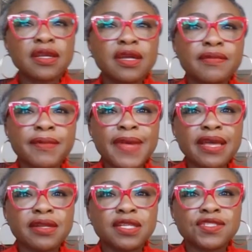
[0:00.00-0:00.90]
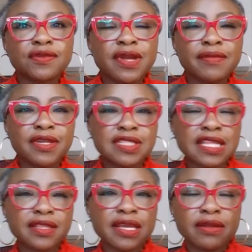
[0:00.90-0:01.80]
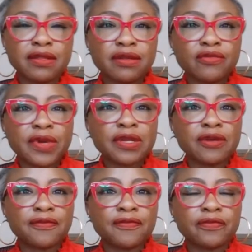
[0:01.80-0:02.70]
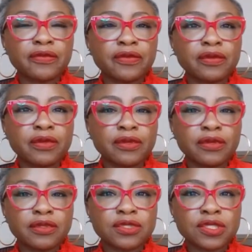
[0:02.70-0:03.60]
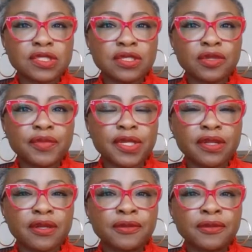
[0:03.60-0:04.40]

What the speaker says: I'm back on Instagram because I think I went off just a little bit.